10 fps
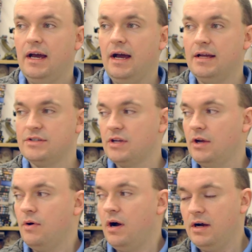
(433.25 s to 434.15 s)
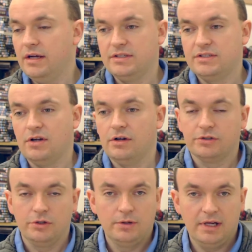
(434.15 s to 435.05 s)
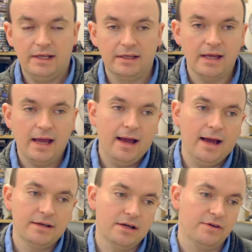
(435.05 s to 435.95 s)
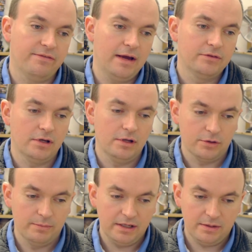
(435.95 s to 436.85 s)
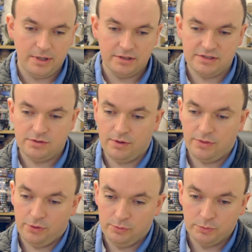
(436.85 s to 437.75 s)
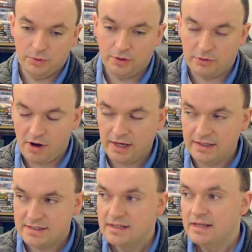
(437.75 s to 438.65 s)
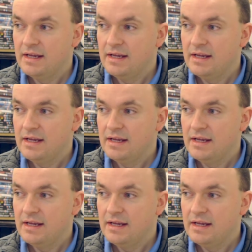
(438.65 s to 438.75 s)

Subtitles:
And so I started Googling, and I found a local makeup artist who I thought would work great,